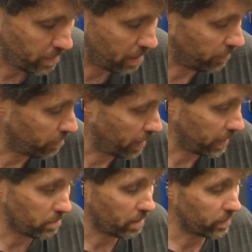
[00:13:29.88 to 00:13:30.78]
maybe if you
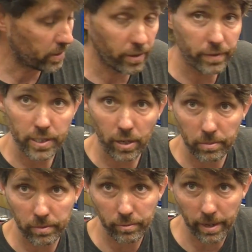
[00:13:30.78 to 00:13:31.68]
make it a bit of a service
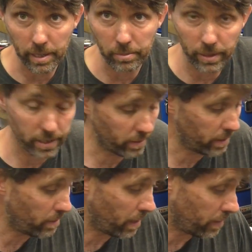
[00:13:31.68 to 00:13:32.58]
item if you're running a
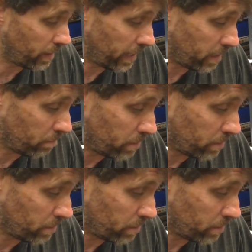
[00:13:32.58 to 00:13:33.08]
Mercury, rather than letting